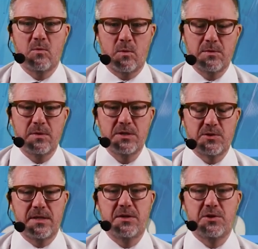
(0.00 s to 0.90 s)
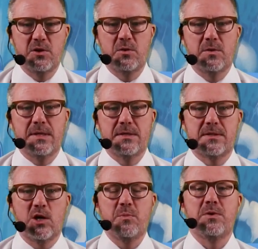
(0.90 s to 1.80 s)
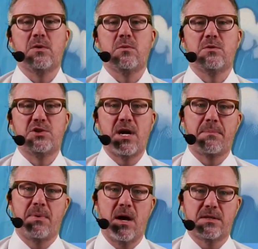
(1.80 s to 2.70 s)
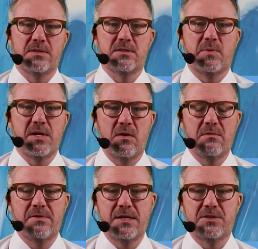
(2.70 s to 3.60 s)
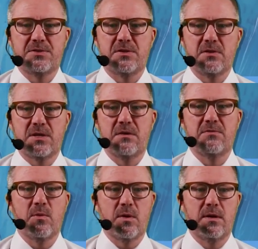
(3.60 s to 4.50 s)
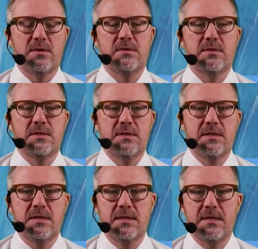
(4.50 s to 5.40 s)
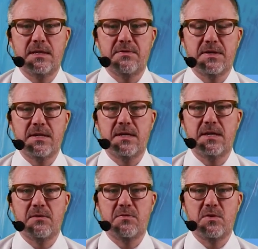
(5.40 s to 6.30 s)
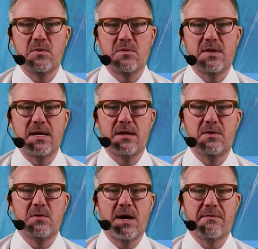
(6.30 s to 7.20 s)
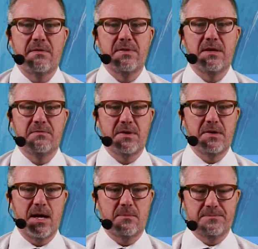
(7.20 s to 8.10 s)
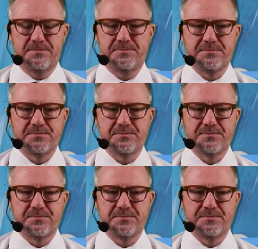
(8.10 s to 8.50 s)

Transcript: What we're really trying to do is help you check boxes we know investors are looking for, even if you think you have everything figured out.